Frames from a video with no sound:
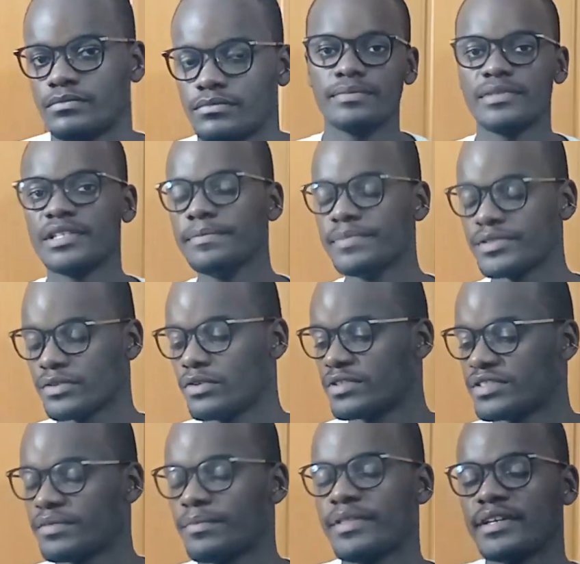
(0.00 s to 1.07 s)
Some tips or
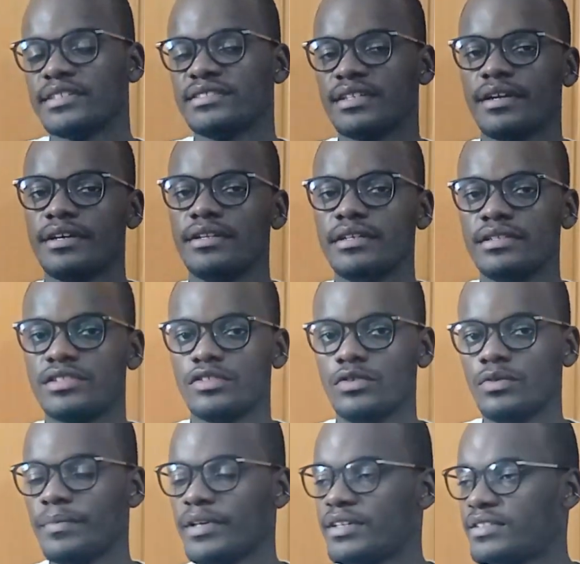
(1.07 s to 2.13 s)
some things that I did to
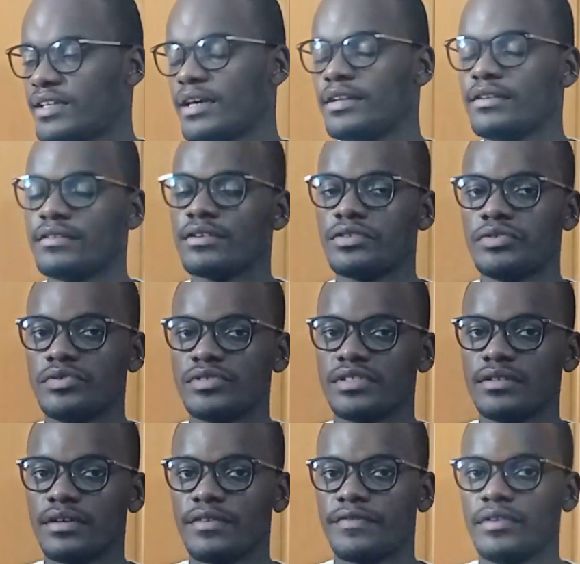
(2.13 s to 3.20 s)
make sliding the
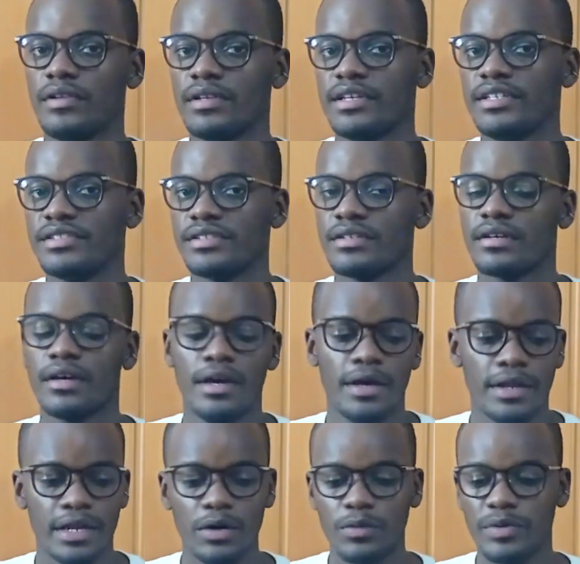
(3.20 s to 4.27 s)
cruiser feel easier.
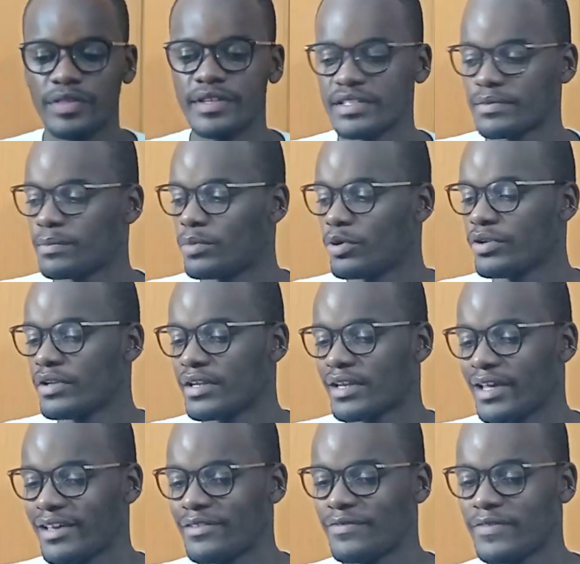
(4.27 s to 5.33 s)
Now with this board,
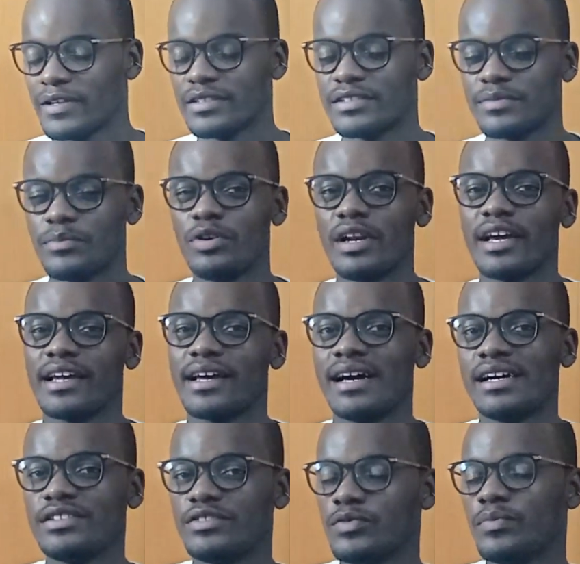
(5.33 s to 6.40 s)
it felt more like I
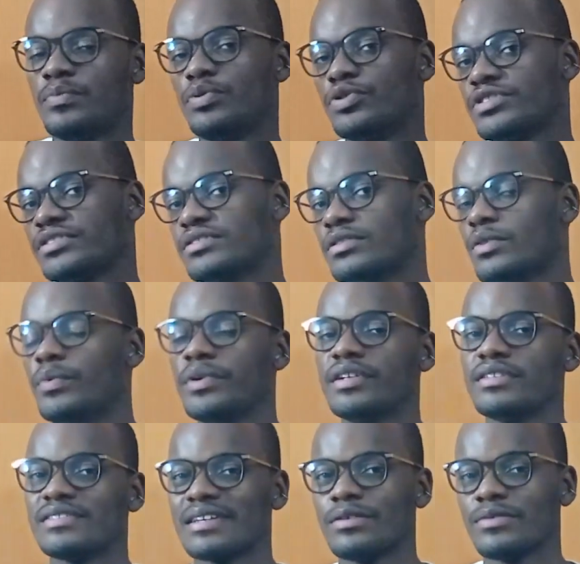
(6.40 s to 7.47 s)
had to push the
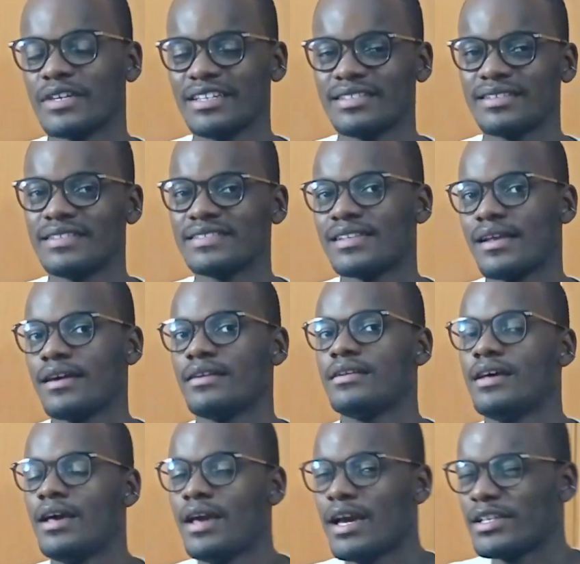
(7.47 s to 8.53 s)
wheels out into the slide,
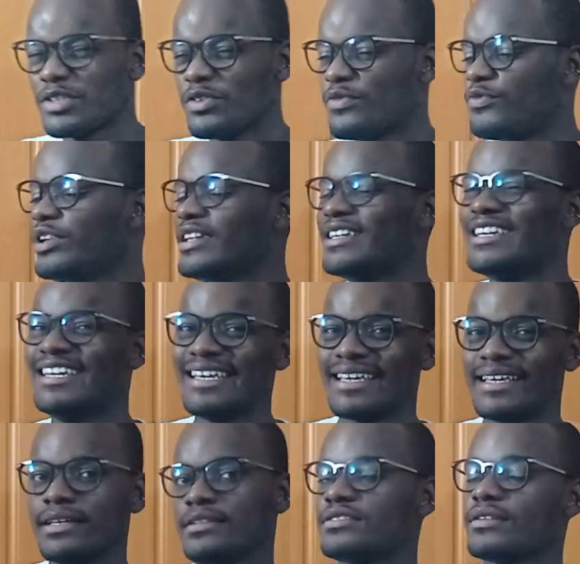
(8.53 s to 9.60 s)
sort of really dig
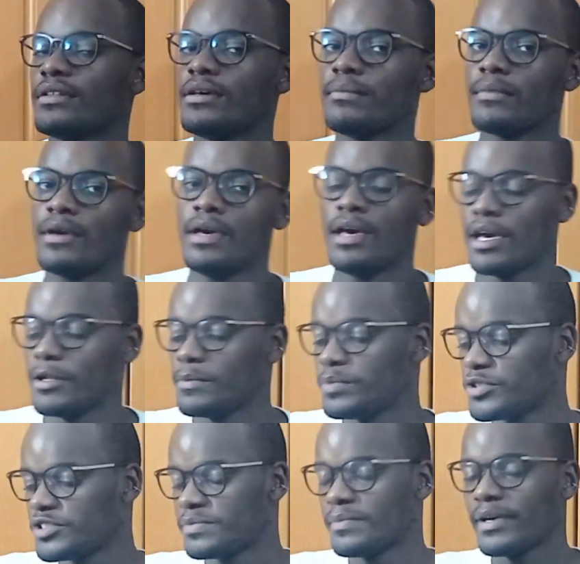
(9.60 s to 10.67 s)
into them and
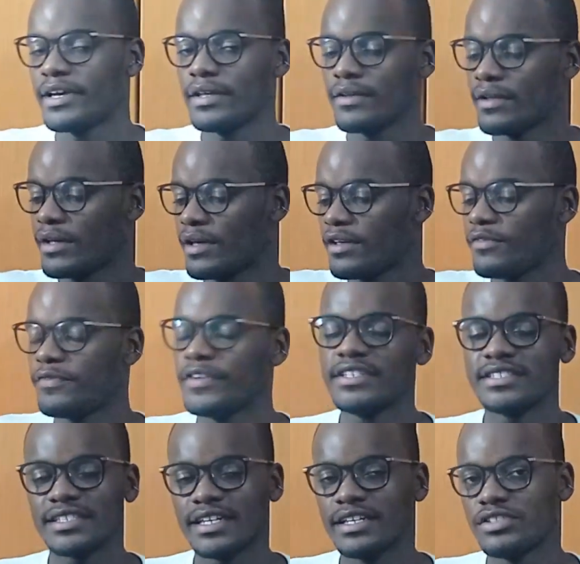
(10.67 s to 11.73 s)
push my
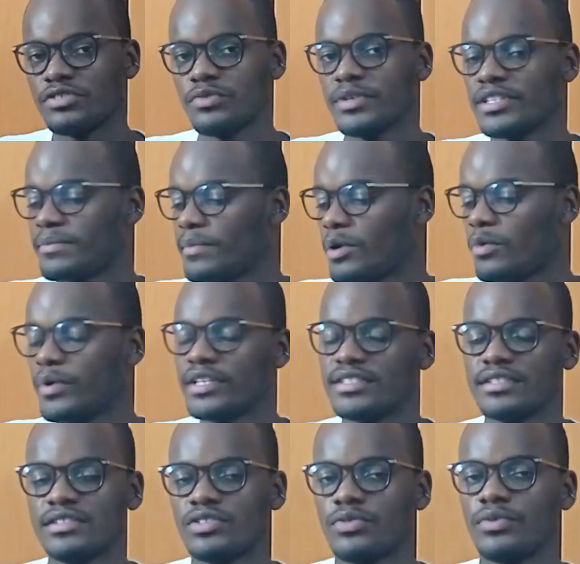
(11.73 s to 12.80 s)
feet into it and my weight
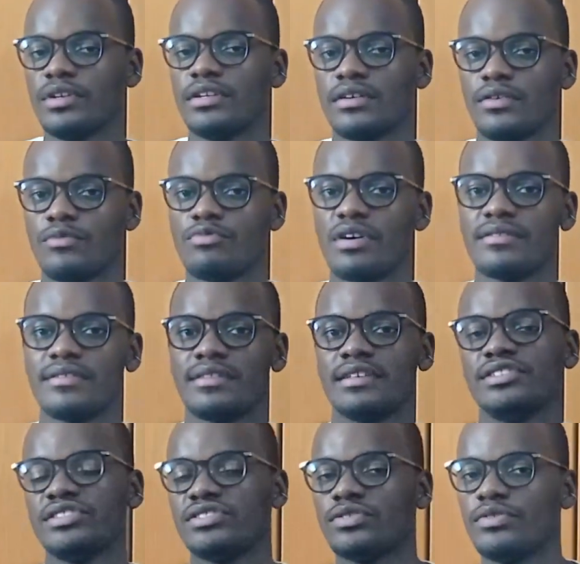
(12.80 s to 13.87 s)
into it rather than
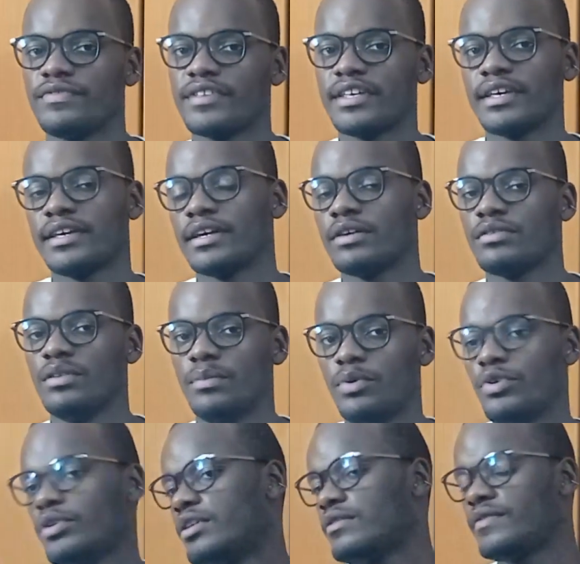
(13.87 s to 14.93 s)
just sort of kicking out the
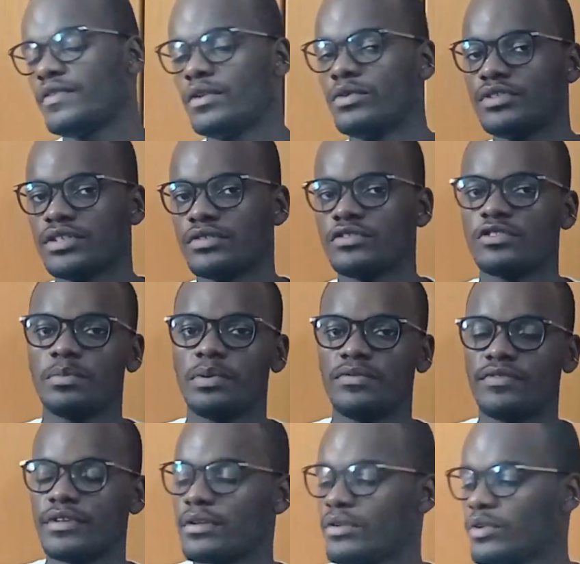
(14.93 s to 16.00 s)
board and floating on top of
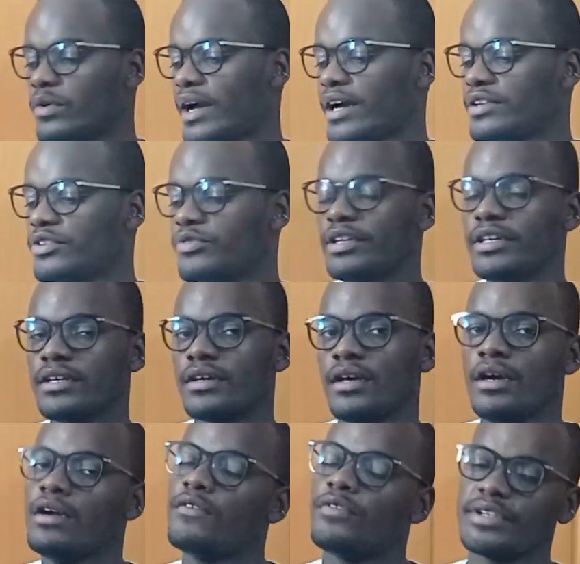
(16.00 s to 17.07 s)
it. No, I had really,
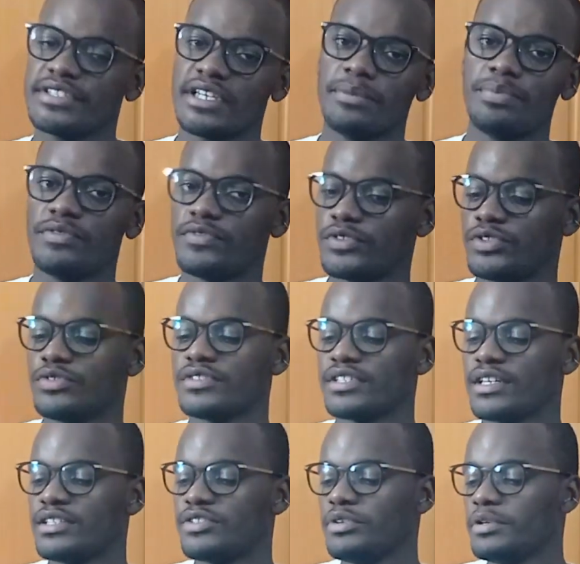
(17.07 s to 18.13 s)
for example, for toe
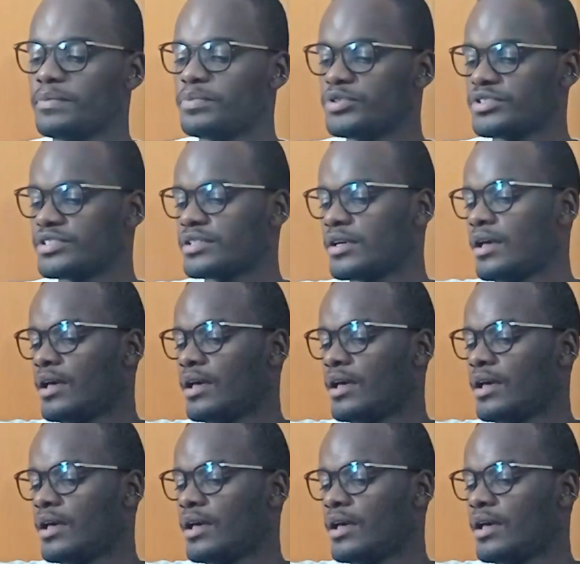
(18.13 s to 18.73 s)
size, really push